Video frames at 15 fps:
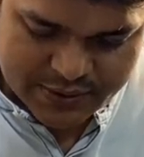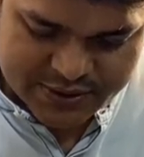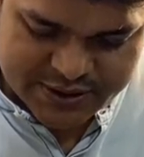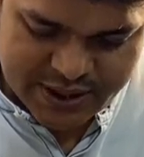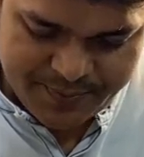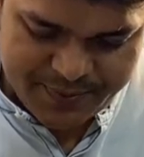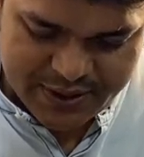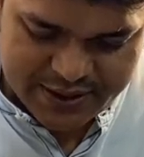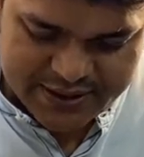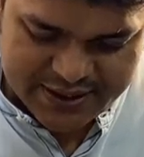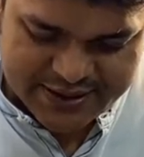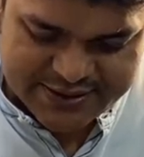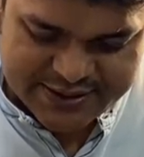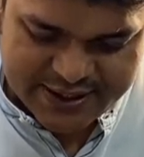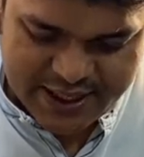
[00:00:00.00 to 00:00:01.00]
subnet.
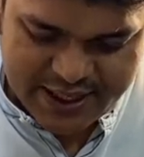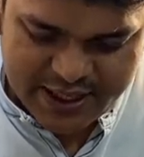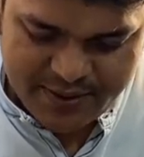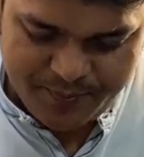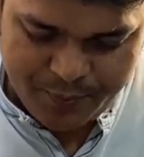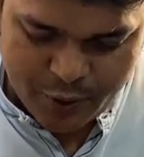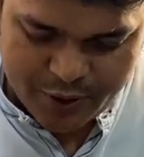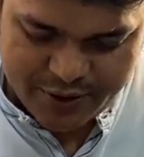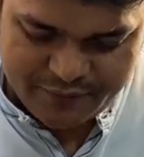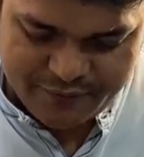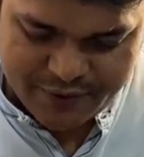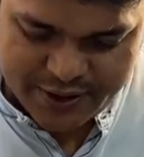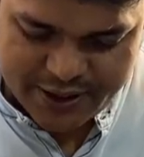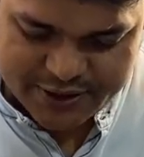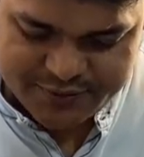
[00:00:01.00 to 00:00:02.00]
It's really important
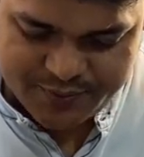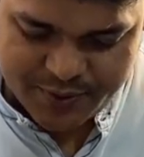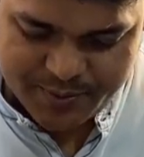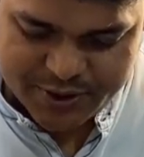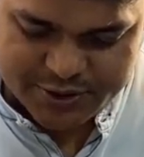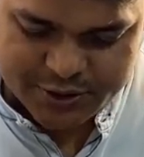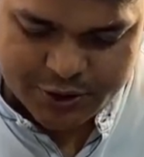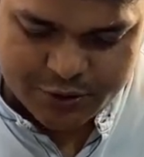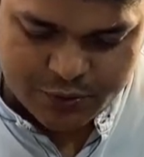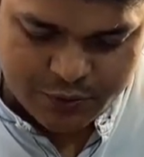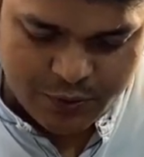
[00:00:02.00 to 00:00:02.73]
for us. We must need to